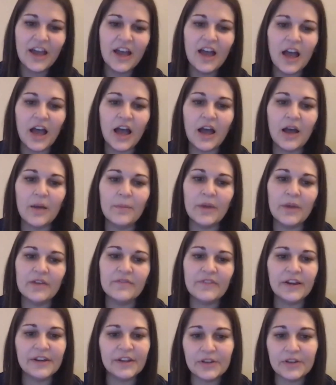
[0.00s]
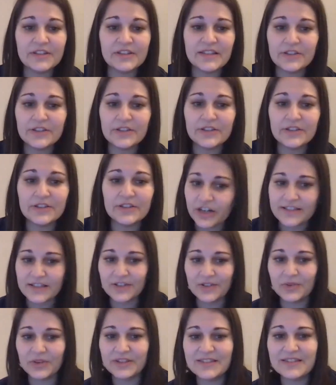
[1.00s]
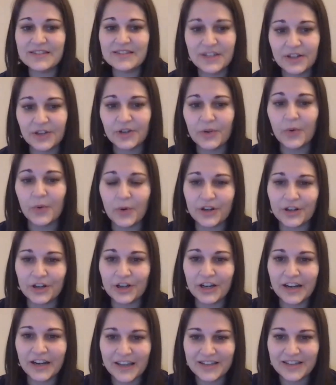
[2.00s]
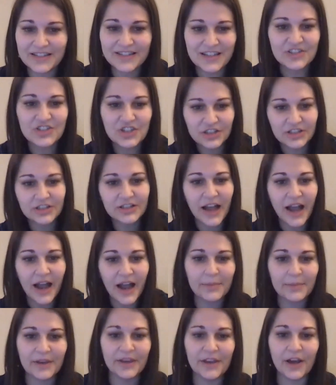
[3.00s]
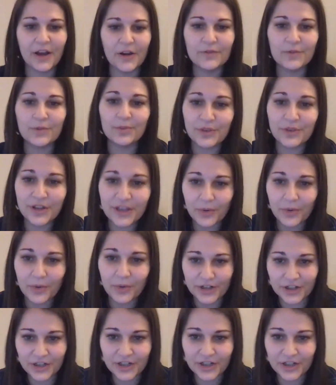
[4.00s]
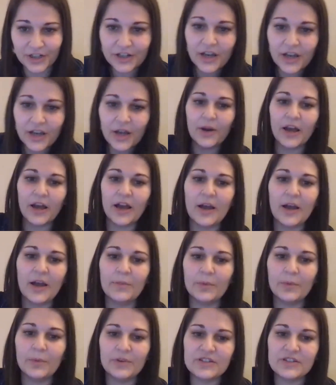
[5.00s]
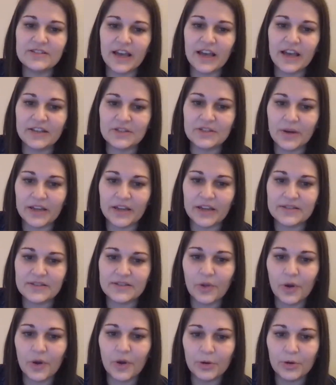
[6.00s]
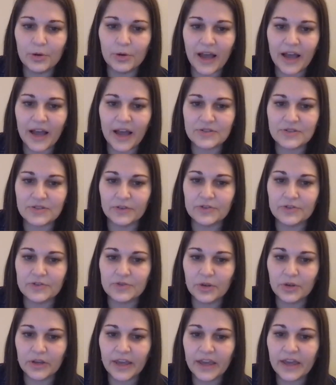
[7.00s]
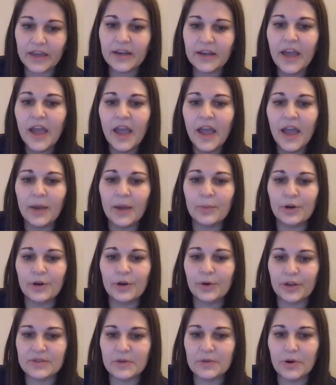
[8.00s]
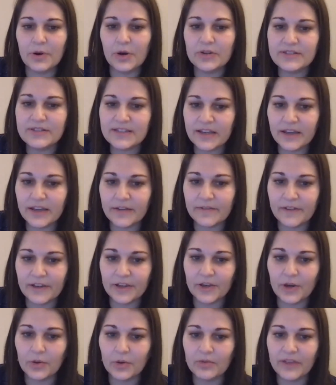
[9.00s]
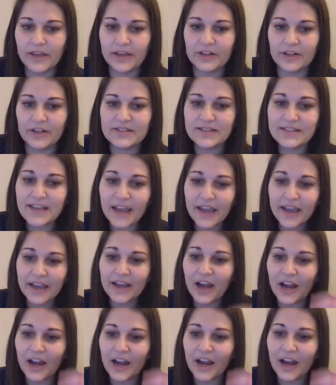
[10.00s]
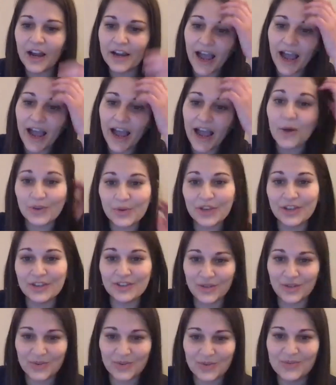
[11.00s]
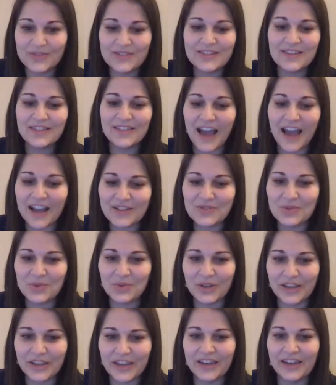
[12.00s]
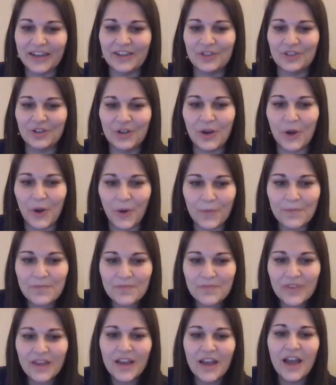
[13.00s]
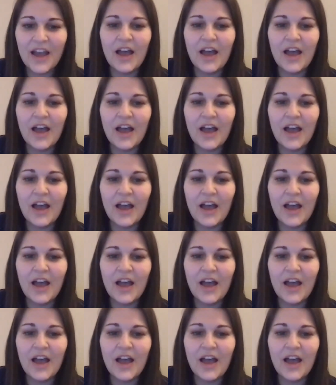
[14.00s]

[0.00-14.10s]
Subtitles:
If anyone is interested, you can still order a digital copy of Reordered, which is Entwine's Global Passover Toolkit. And we're going to be posting a video later today on how you can use that toolkit in your home.